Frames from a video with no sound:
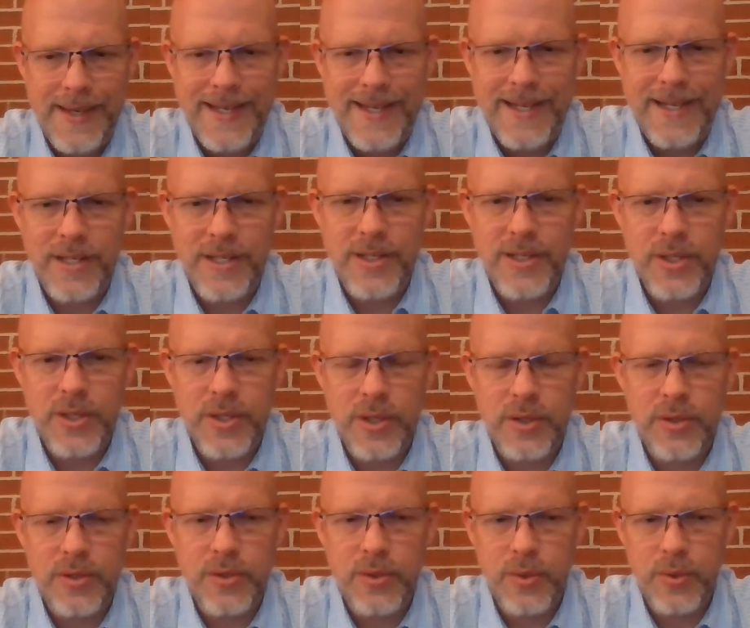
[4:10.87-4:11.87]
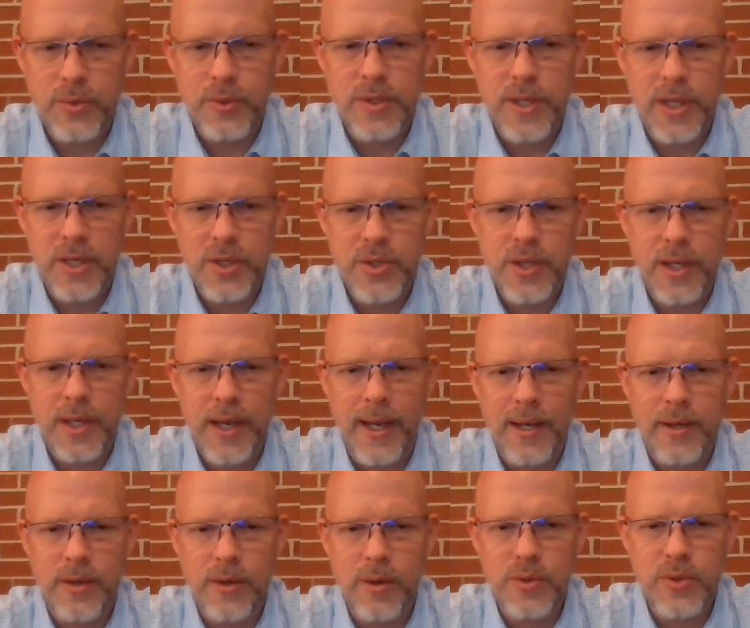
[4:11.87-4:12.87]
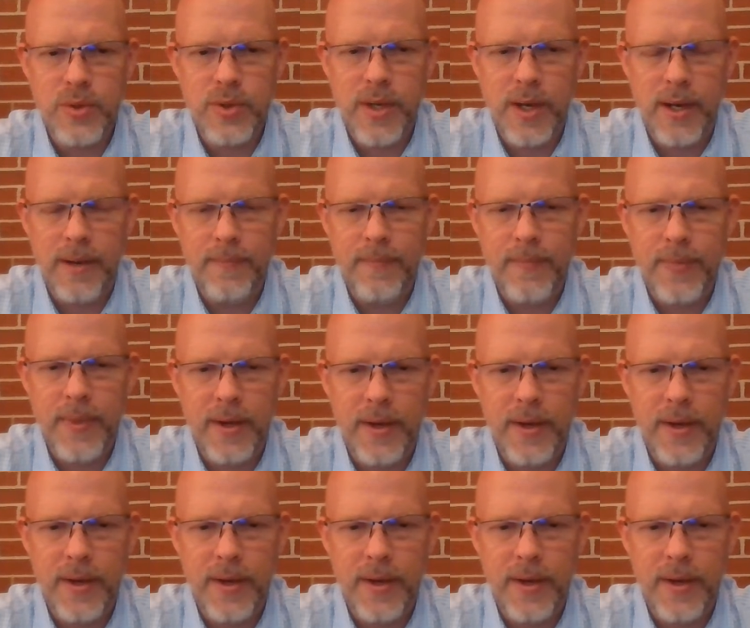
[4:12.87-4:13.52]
In addition to teaching at Notre Dame,